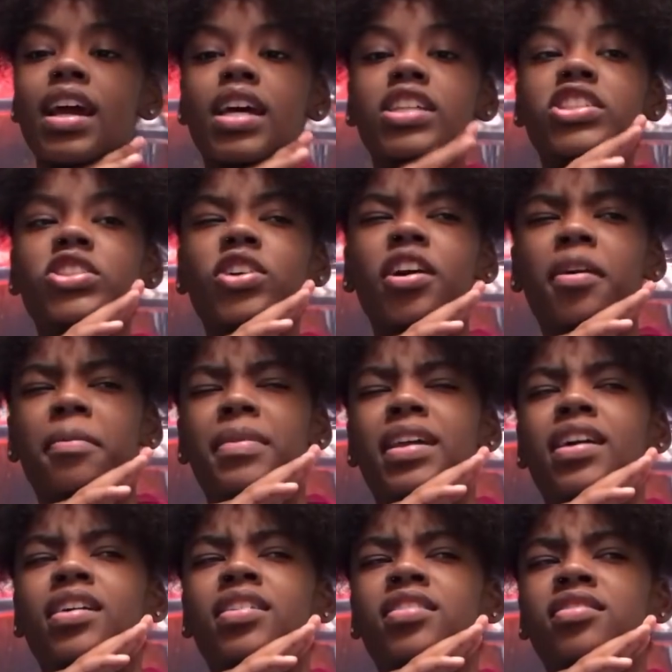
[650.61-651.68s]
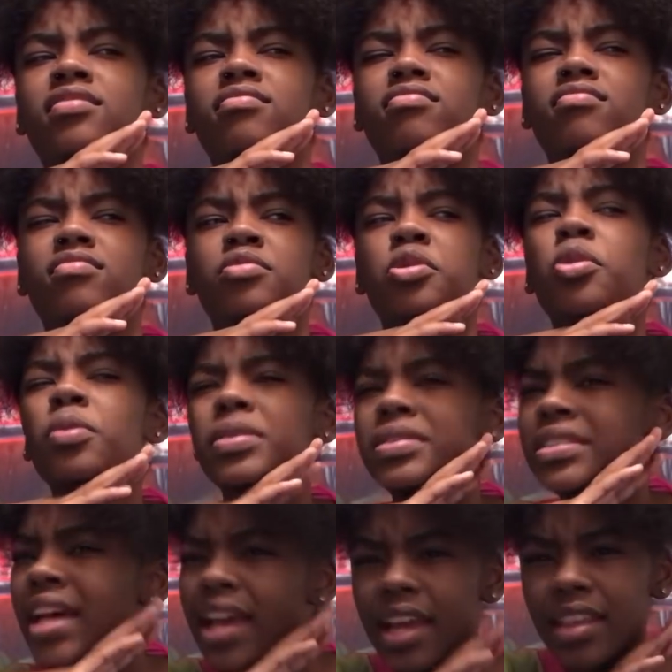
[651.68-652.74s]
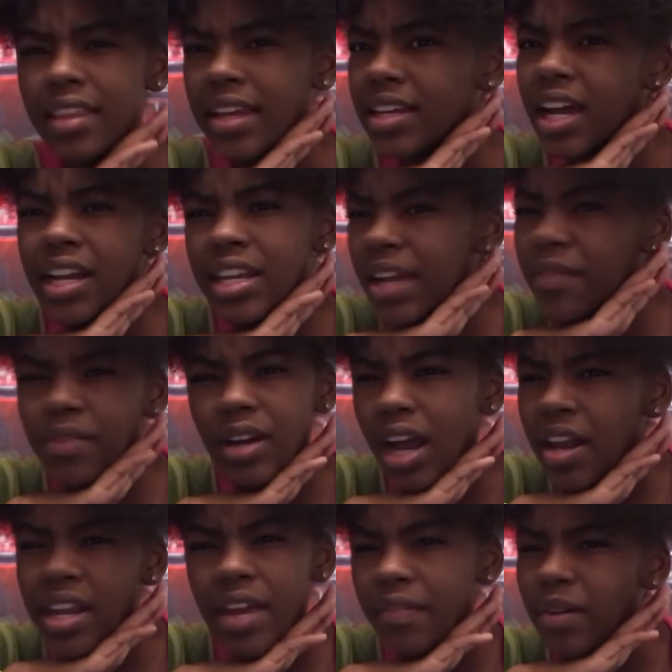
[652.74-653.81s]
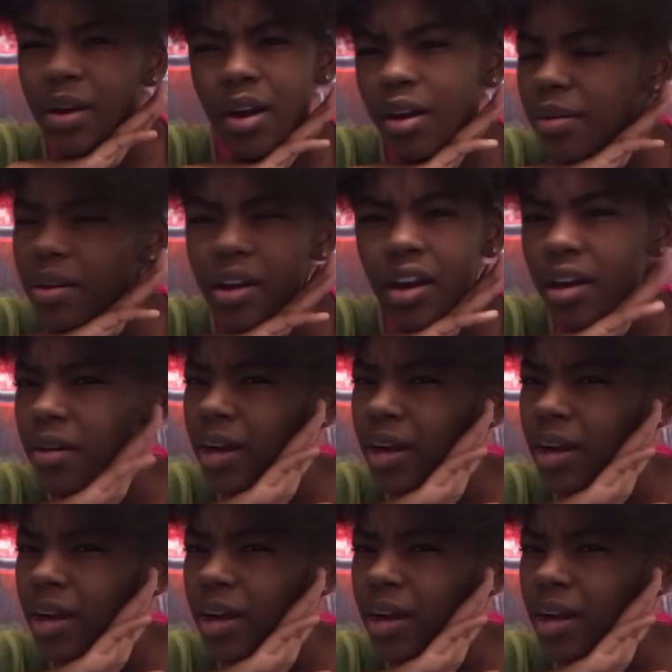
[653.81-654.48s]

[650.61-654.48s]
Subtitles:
So I'm like, who was that? Like, I never heard of her.